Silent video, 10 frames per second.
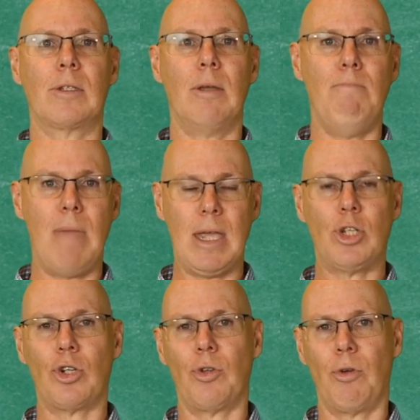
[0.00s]
to make
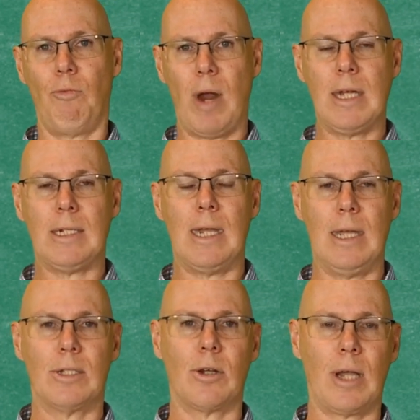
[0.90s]
sure the right
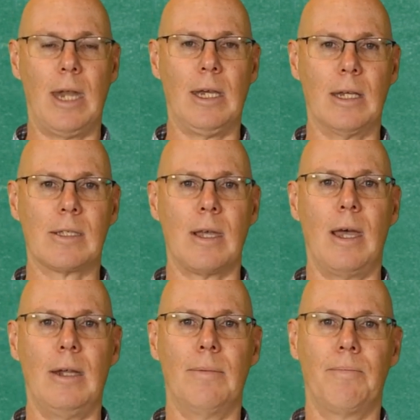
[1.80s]
dates are getting assigned?